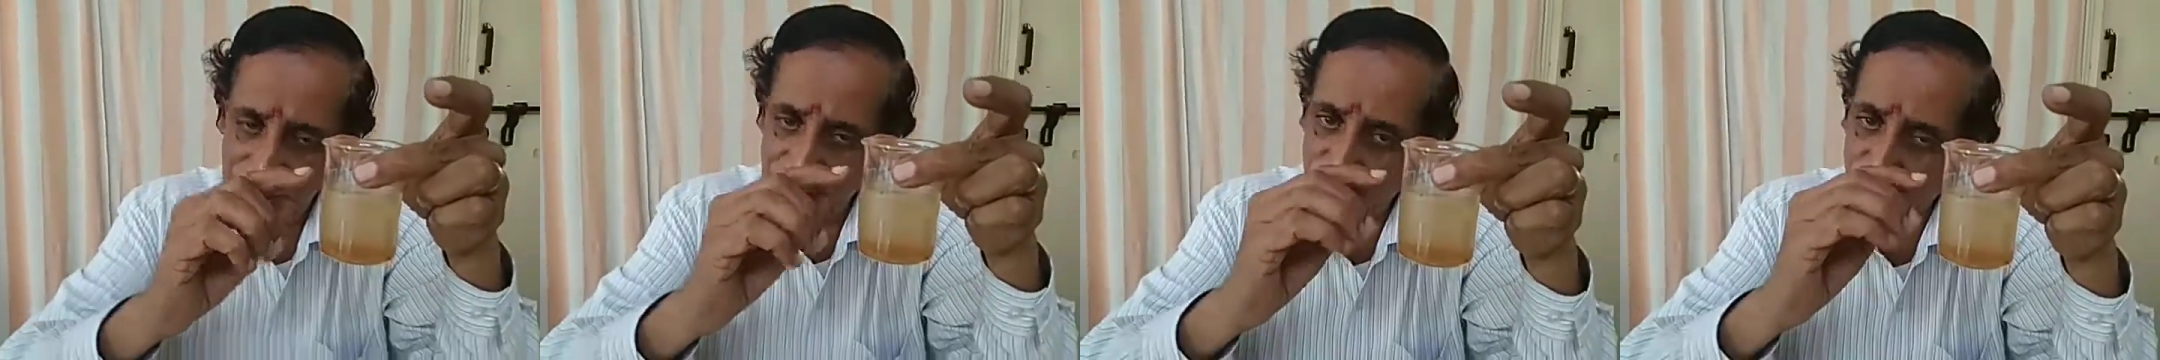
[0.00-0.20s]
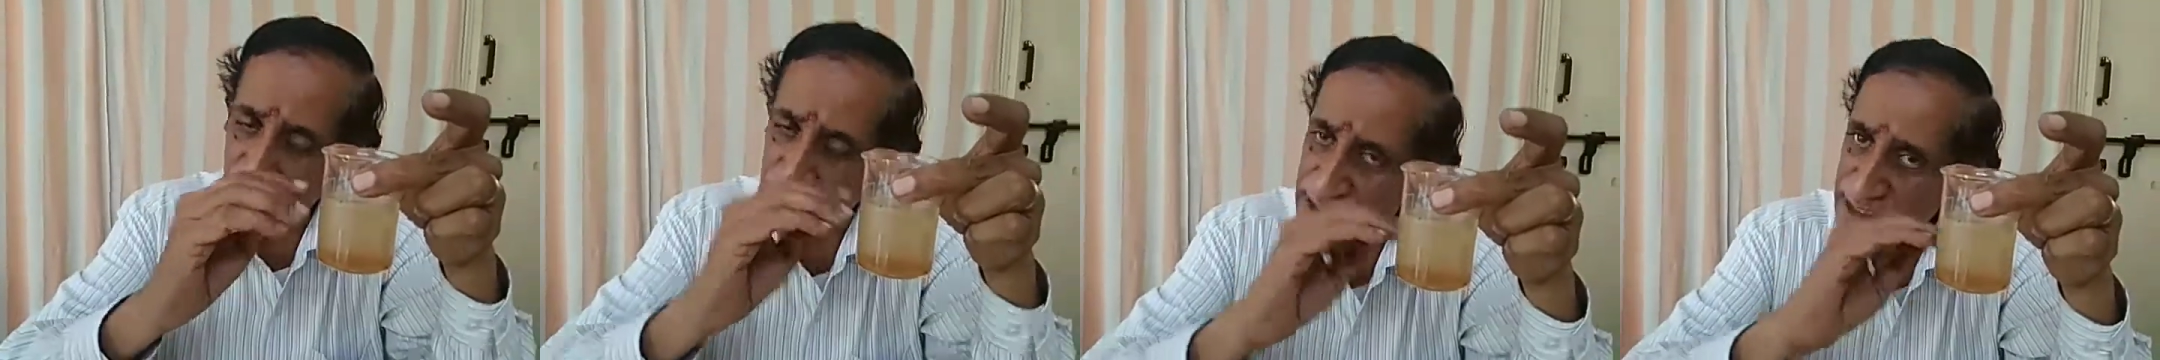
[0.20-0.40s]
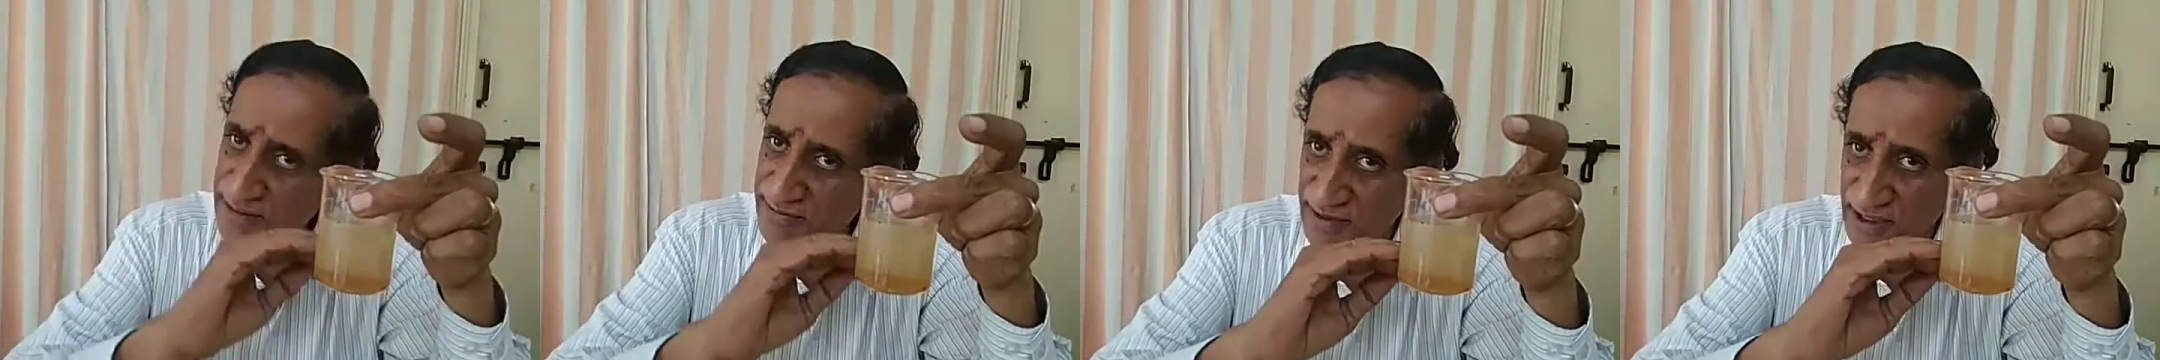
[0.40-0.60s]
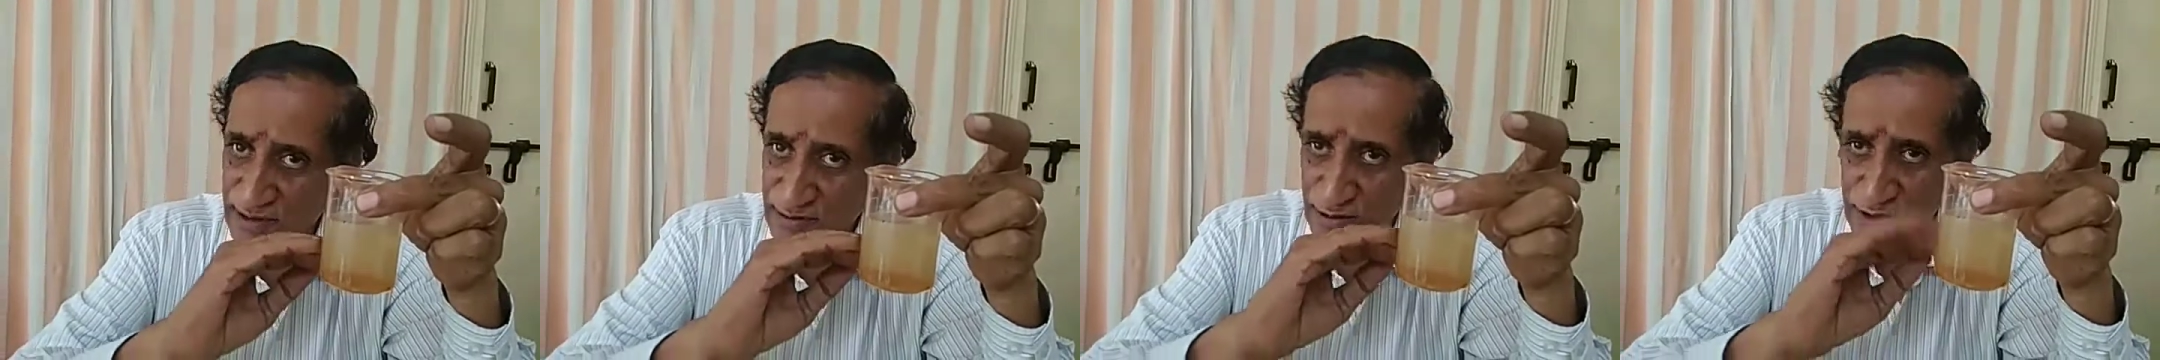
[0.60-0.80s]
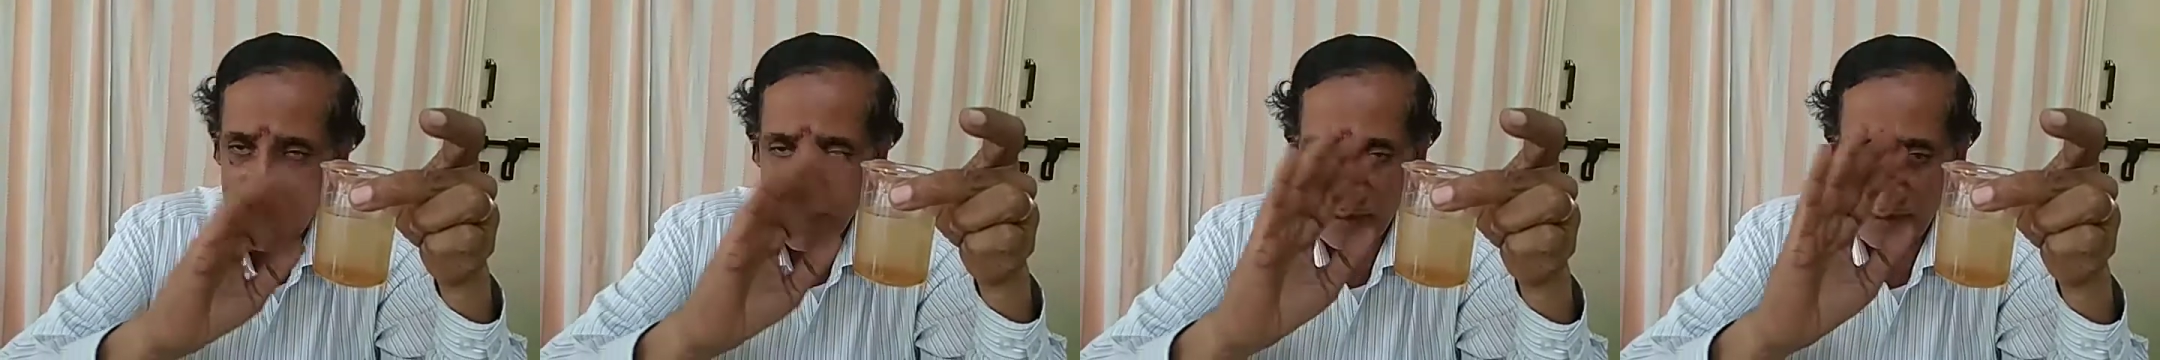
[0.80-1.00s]
Water we have
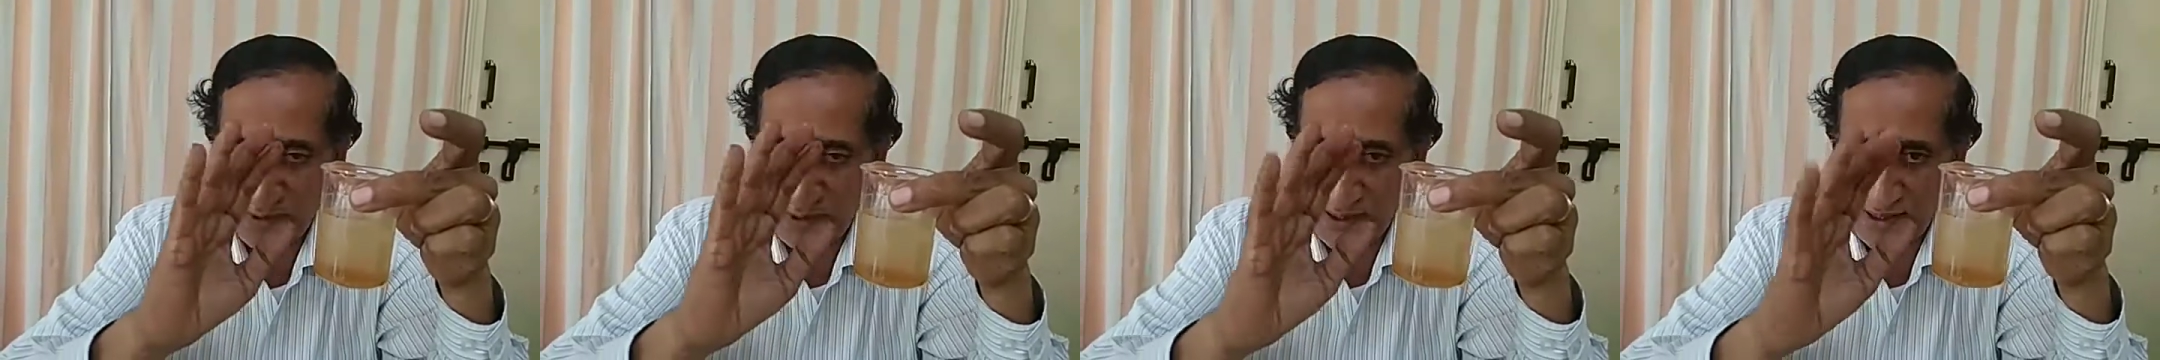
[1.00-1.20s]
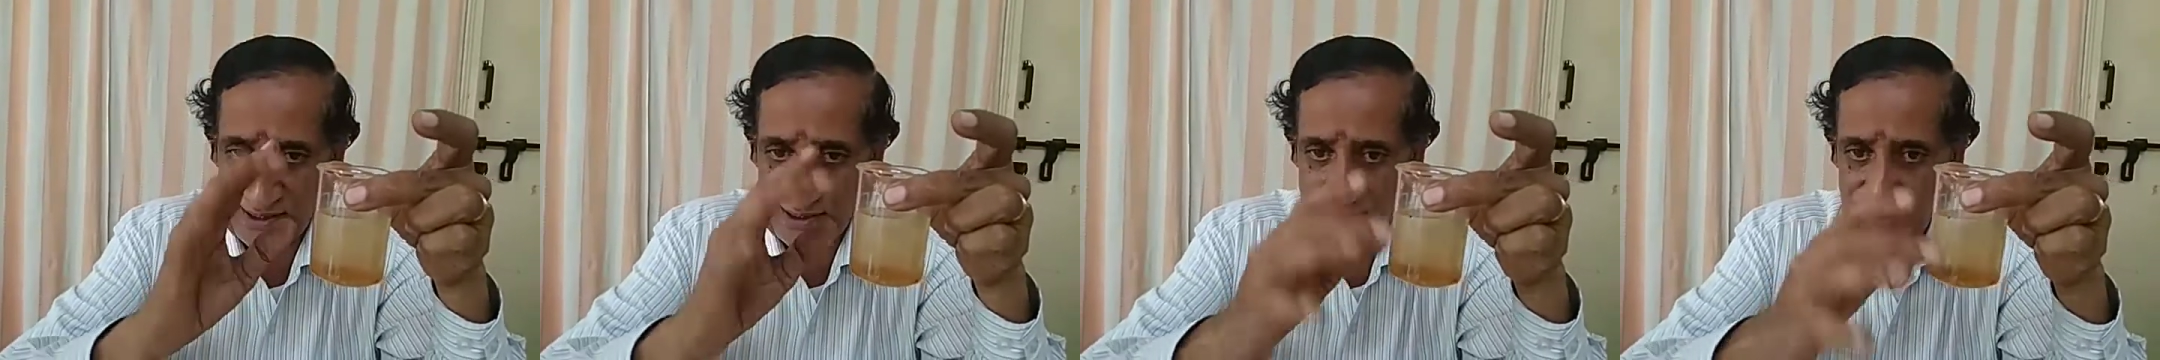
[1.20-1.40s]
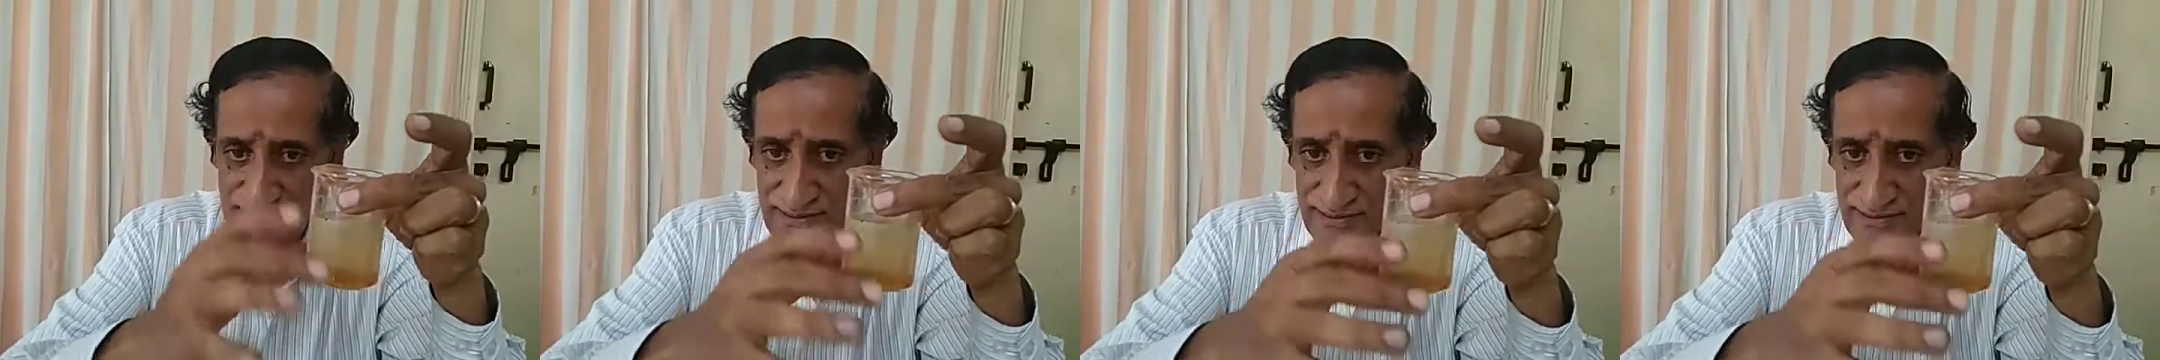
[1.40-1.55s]
to separate.